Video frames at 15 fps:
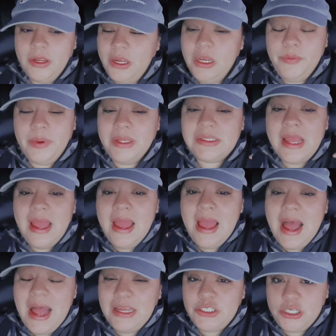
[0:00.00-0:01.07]
Anyways,
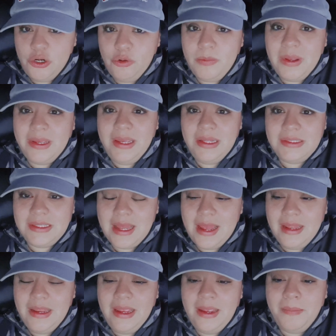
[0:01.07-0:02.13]
I shared with my kids
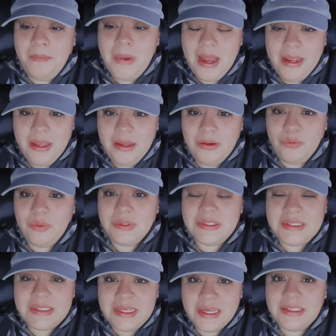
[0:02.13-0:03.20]
that and Maya was
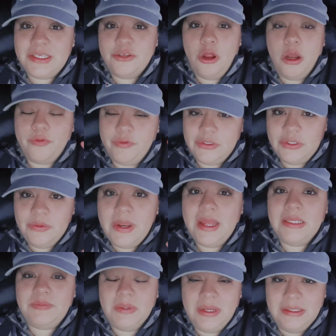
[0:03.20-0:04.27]
sick as a dog for 2
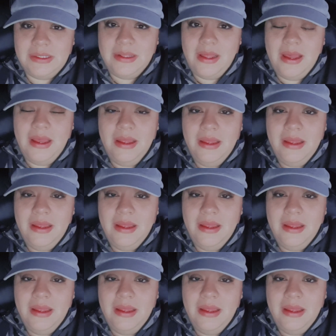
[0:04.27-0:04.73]
days because of that.